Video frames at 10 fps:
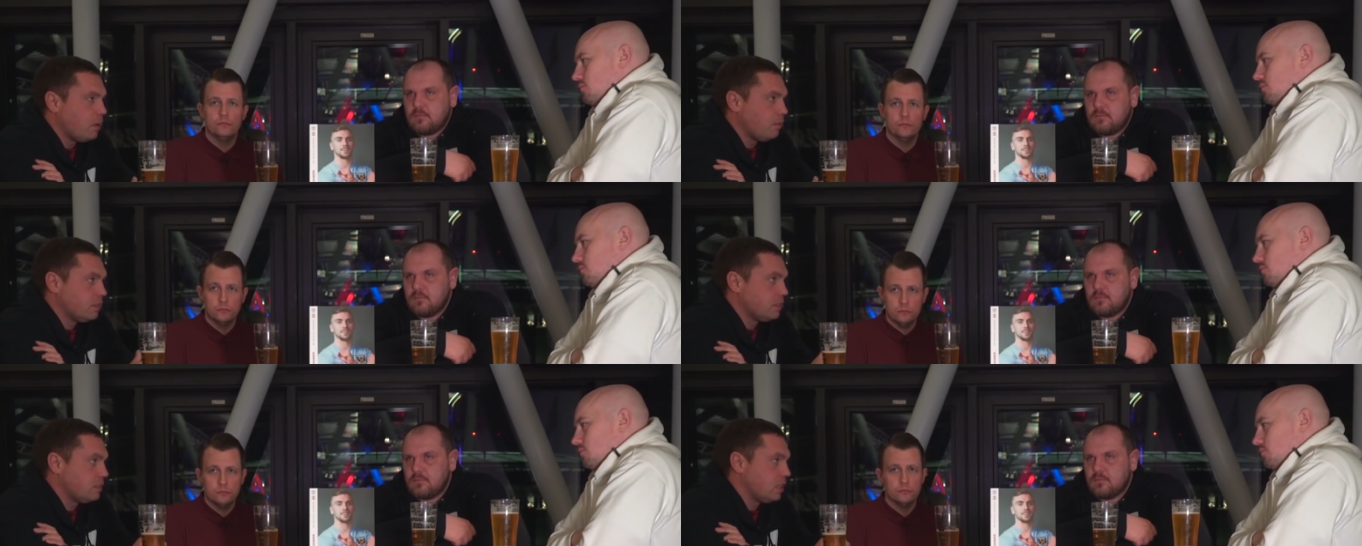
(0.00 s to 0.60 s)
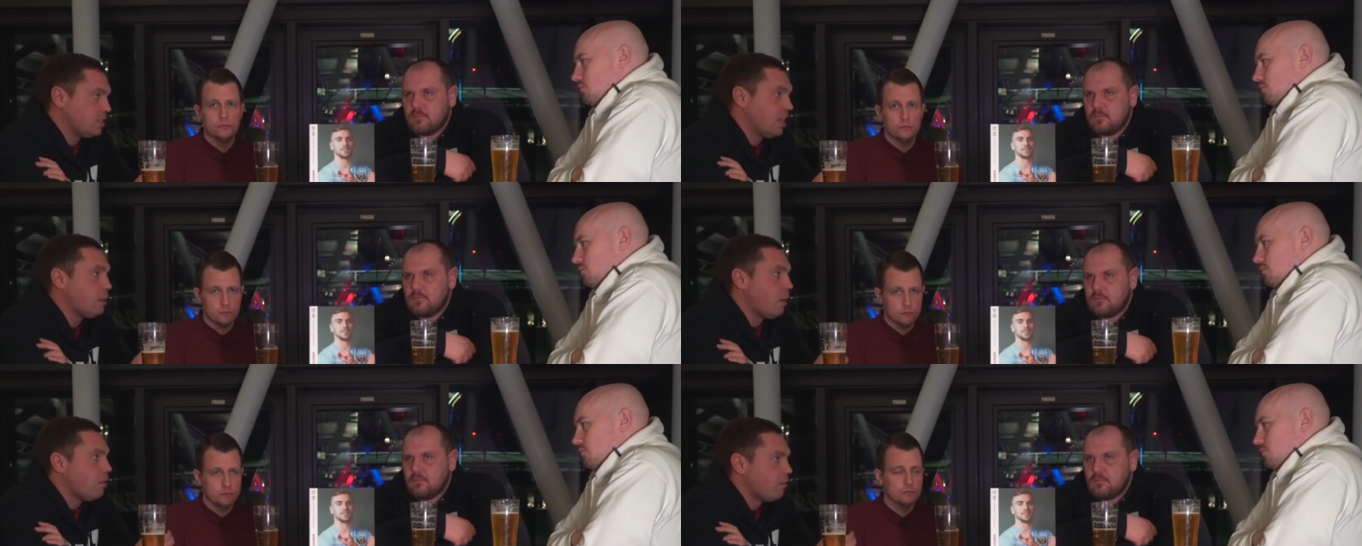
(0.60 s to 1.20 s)
Speaker 1: of the, the
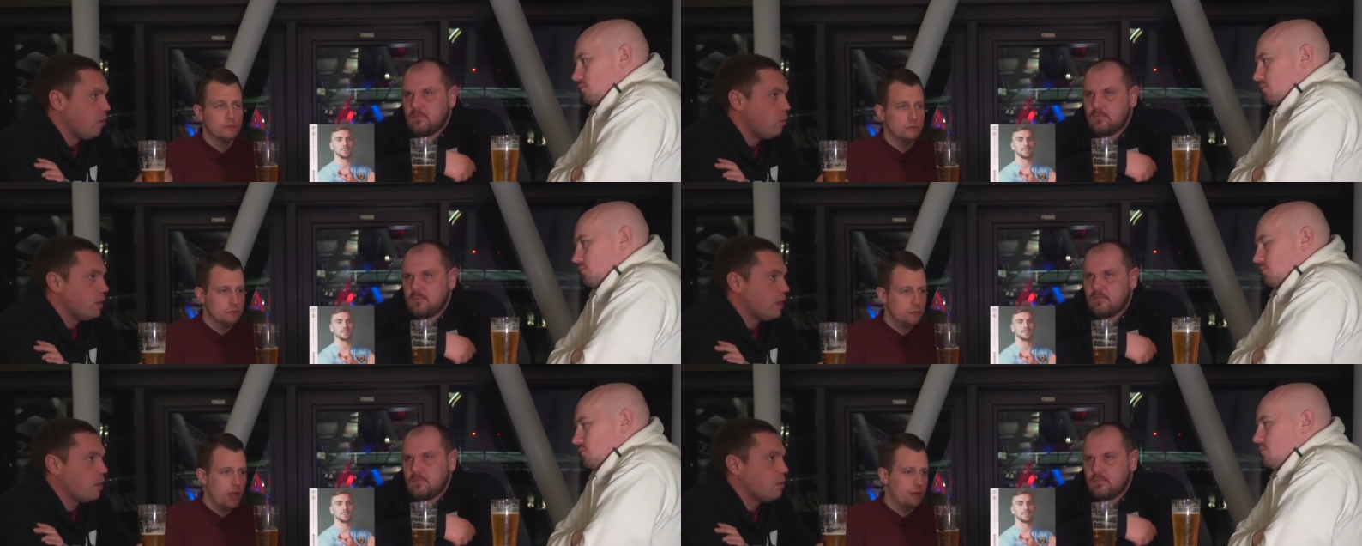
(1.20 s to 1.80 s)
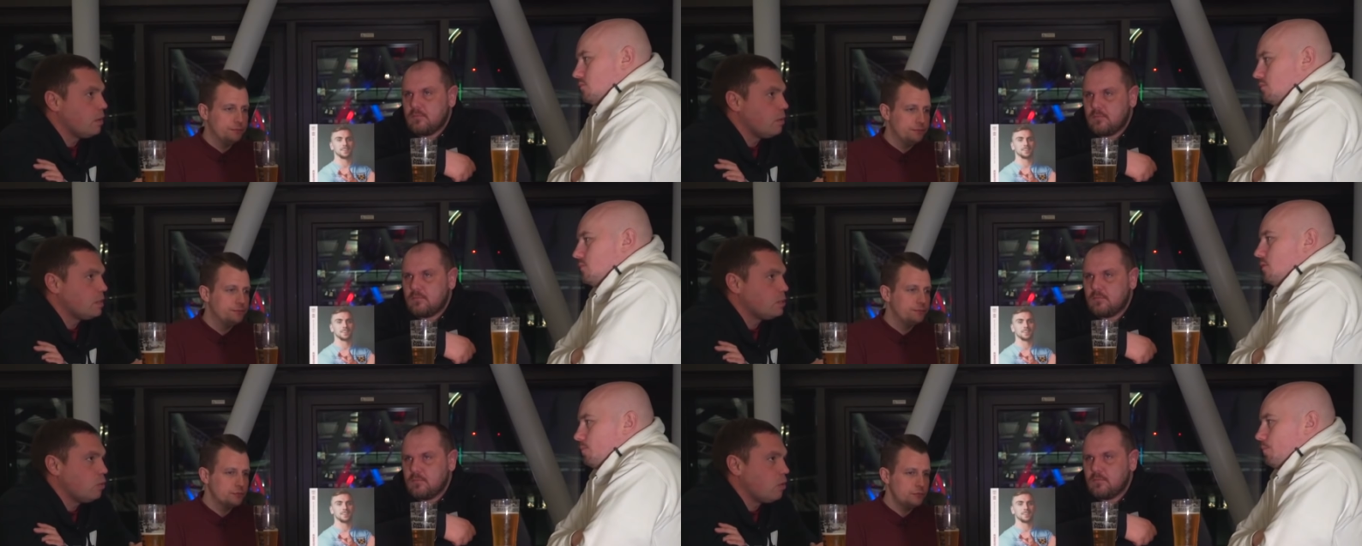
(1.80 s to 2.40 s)
team overall. You know, yeah. we,
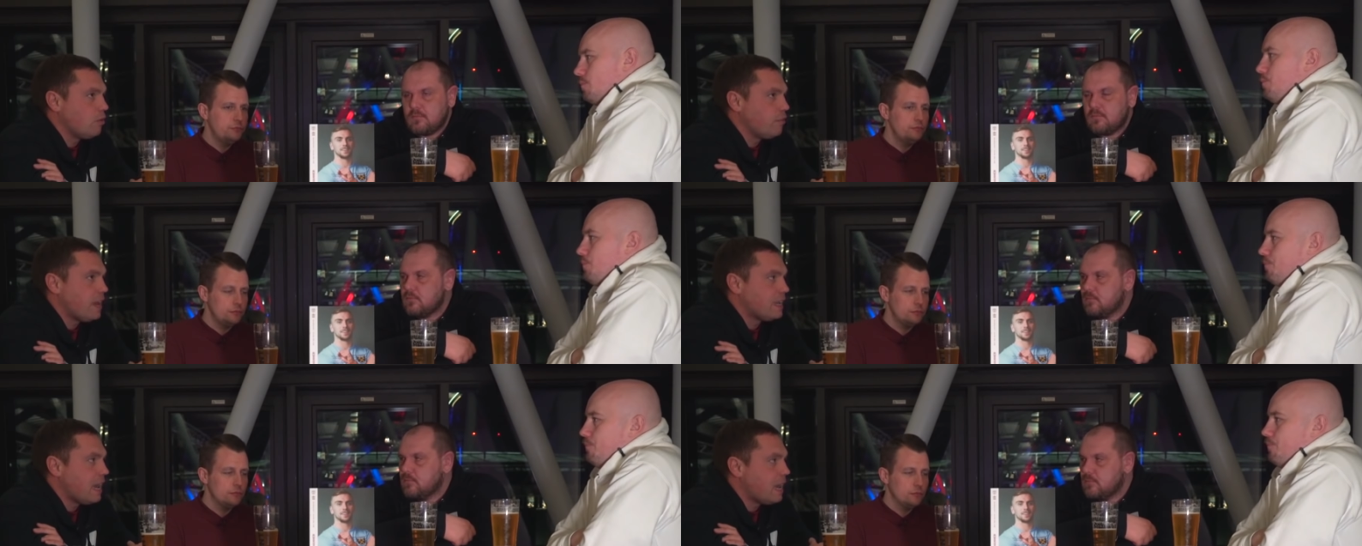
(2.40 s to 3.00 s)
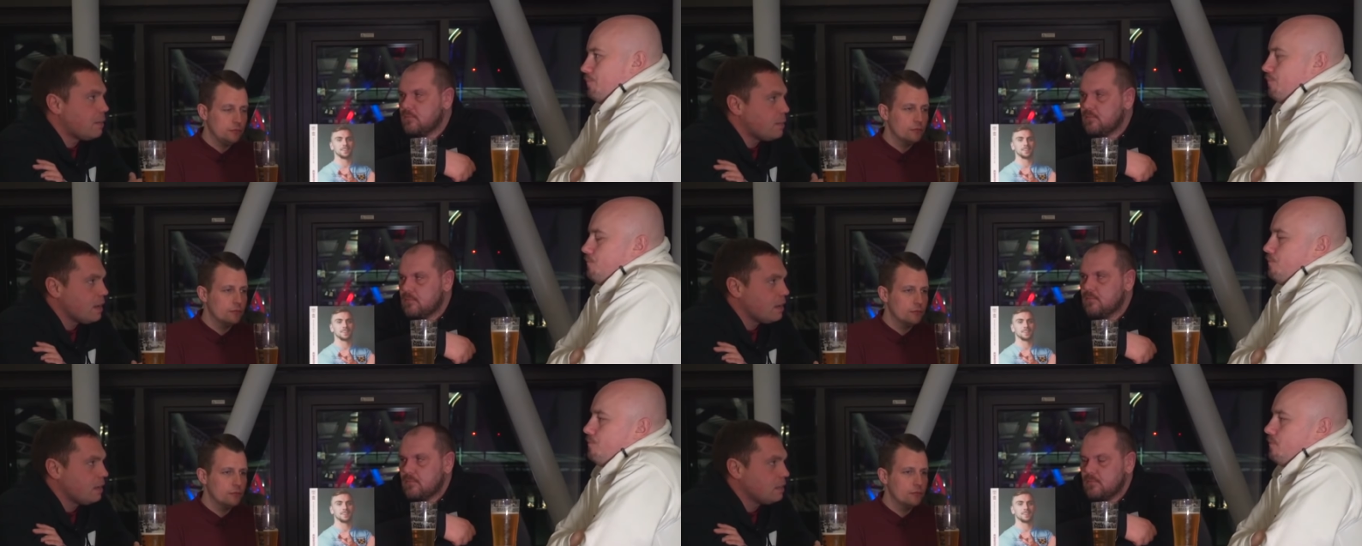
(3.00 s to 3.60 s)
we sort of got fanned out a
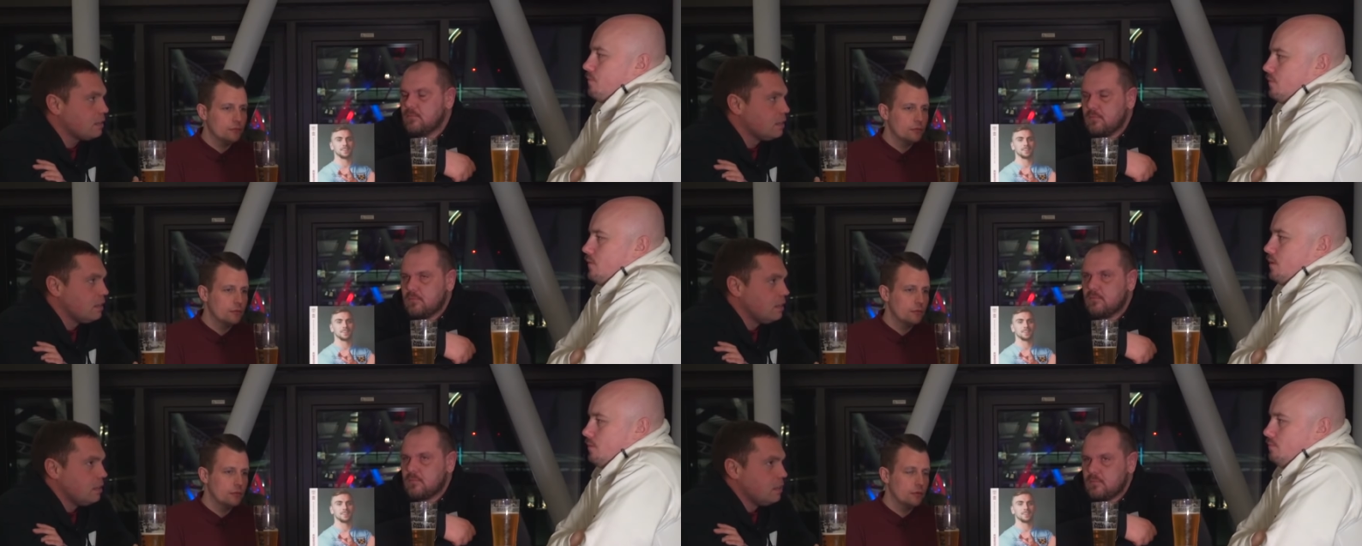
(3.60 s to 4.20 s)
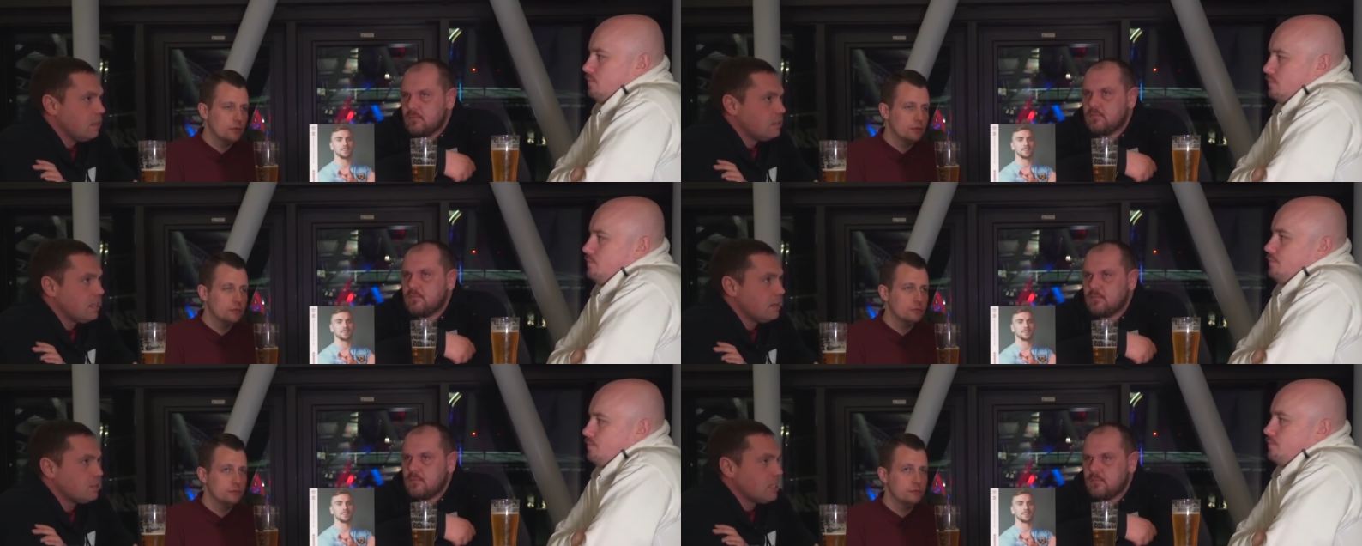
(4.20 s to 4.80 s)
bit, and
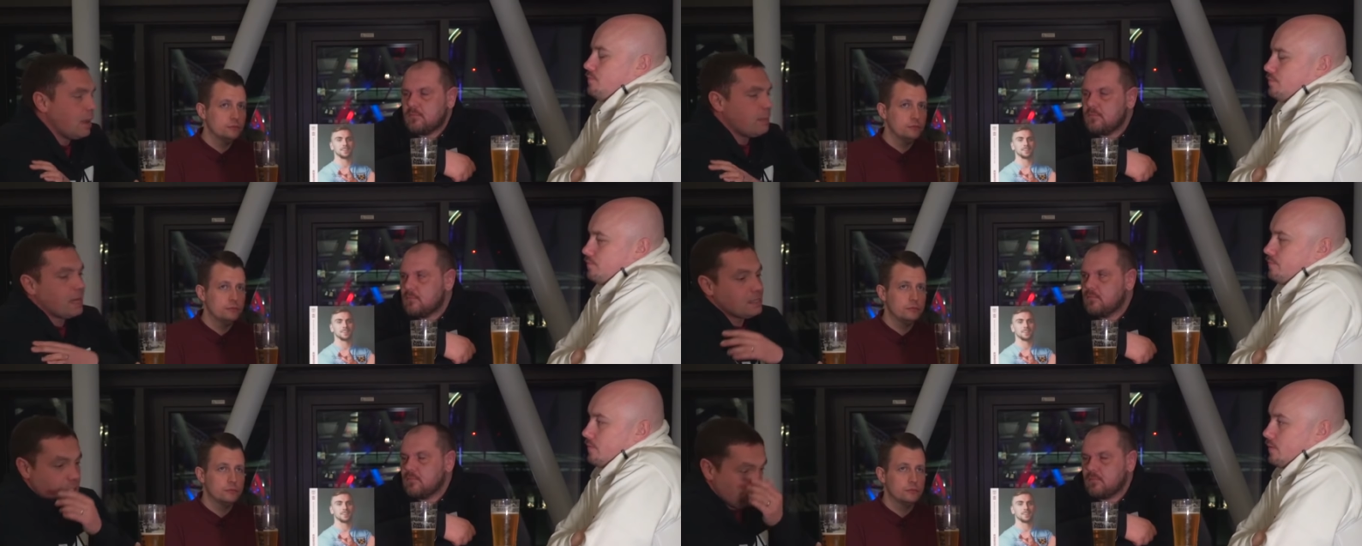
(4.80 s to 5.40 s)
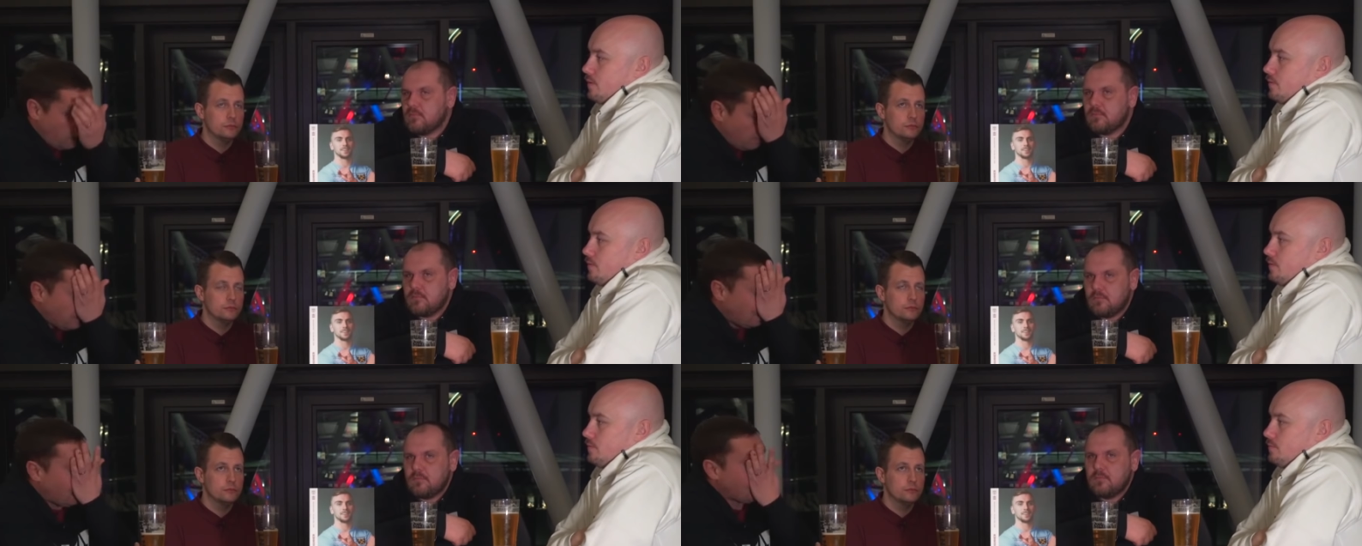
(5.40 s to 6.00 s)
the team set up against as well.
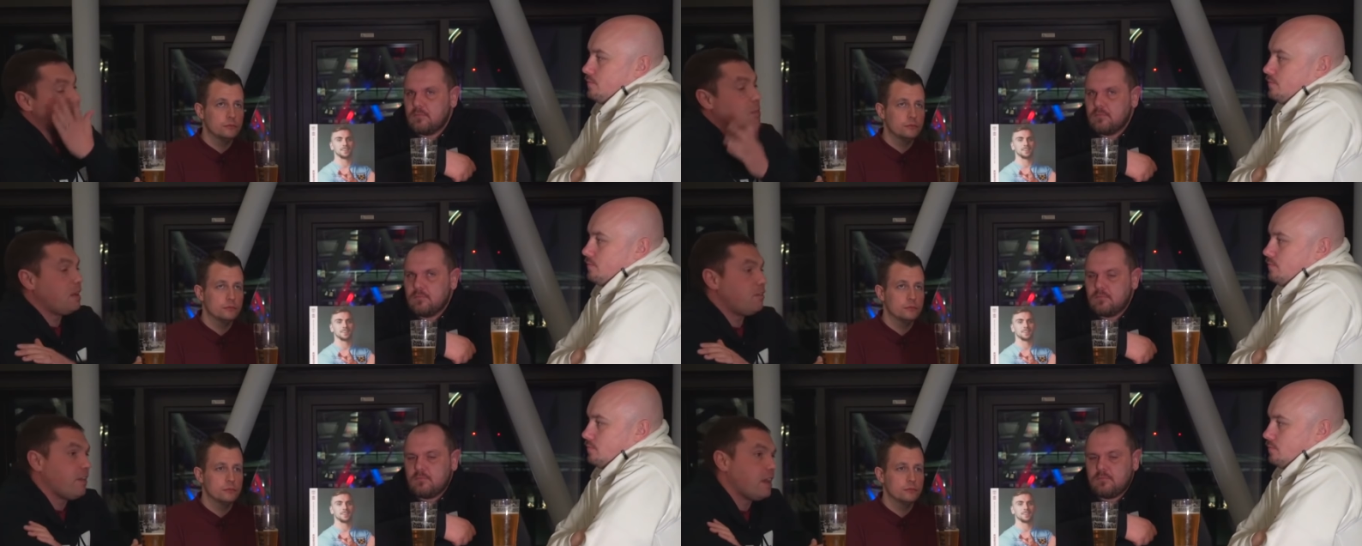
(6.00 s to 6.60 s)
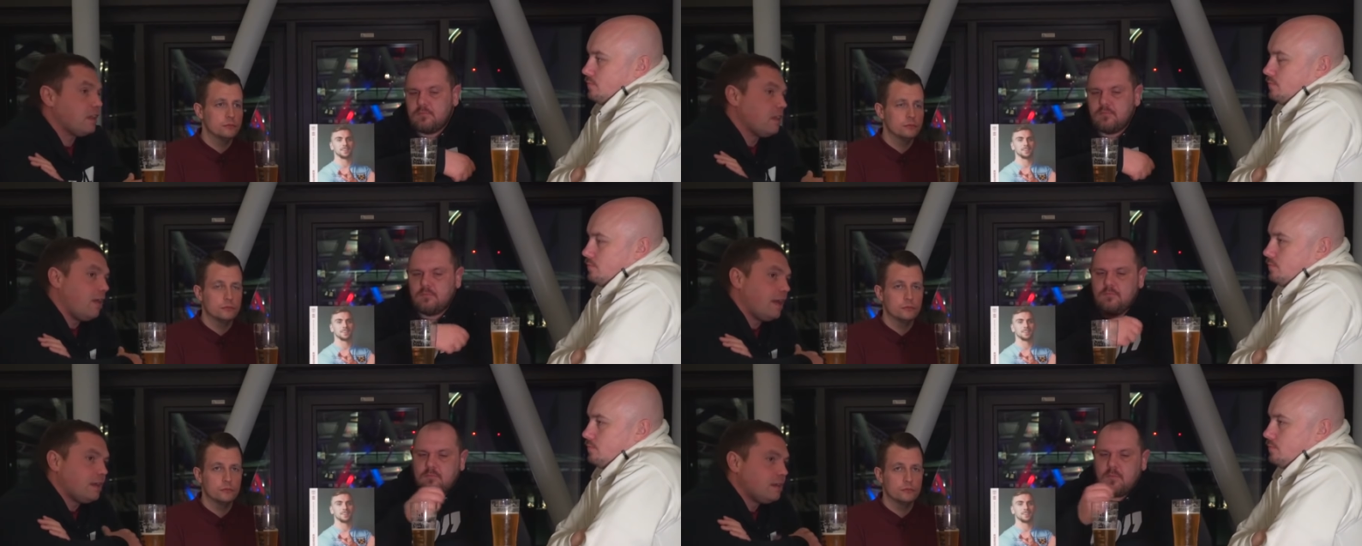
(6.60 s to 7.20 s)
And to be fair,
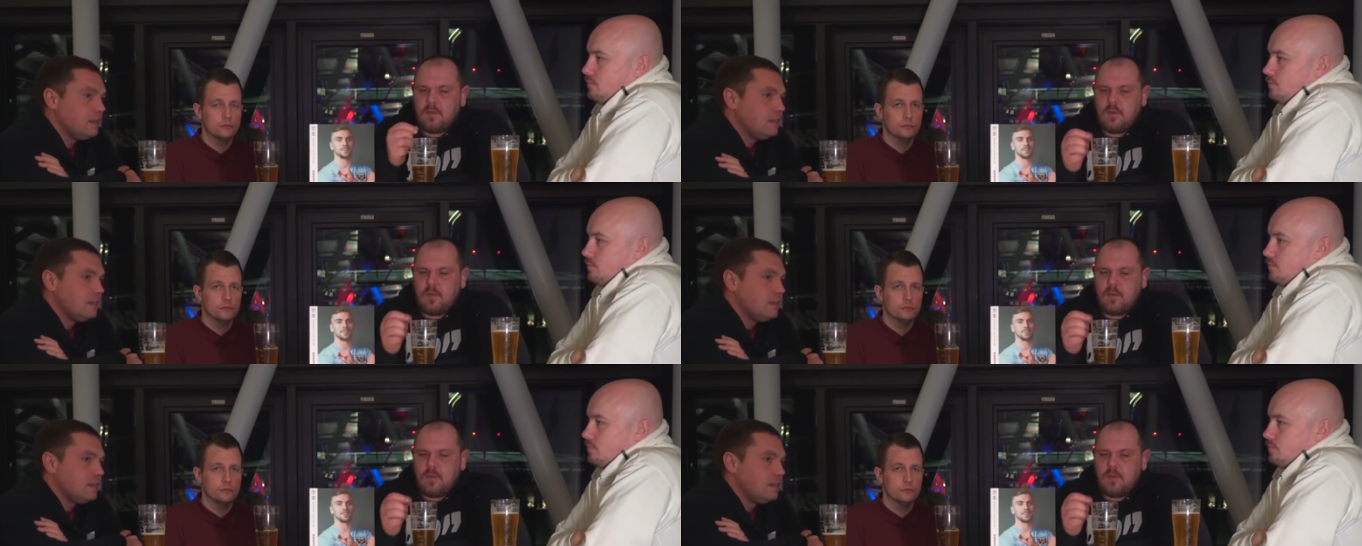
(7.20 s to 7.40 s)
like